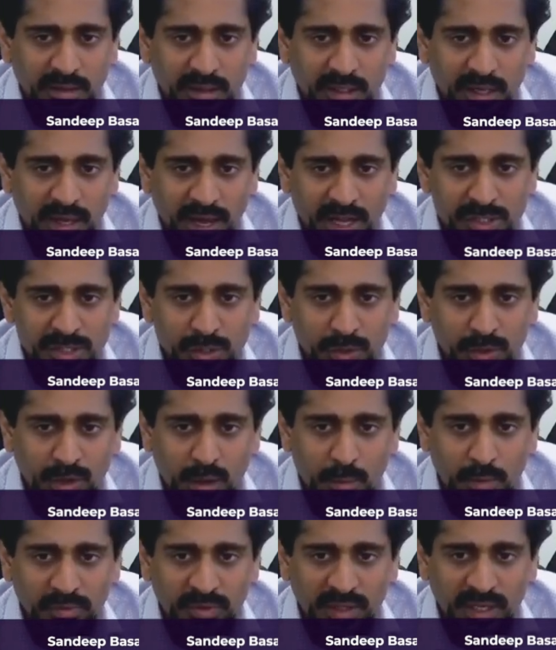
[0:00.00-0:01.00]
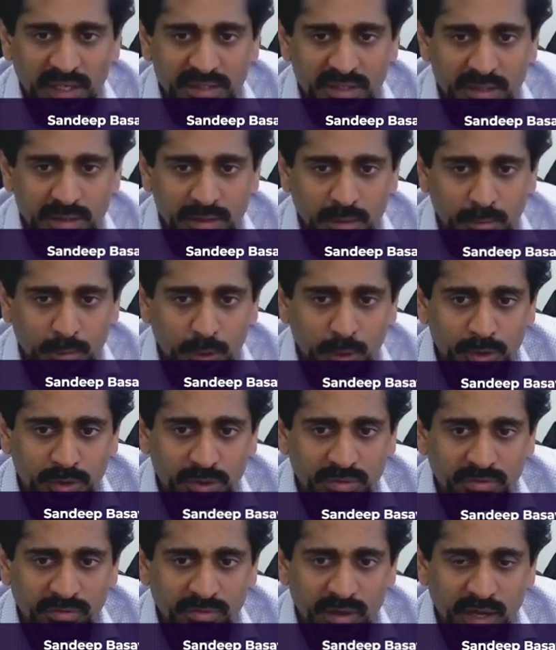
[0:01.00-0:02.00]
the angiogram of the left system
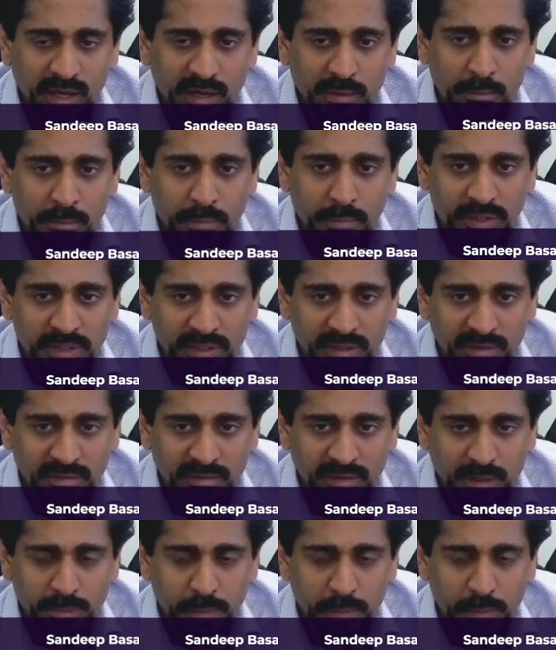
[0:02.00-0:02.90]
looks very impressive,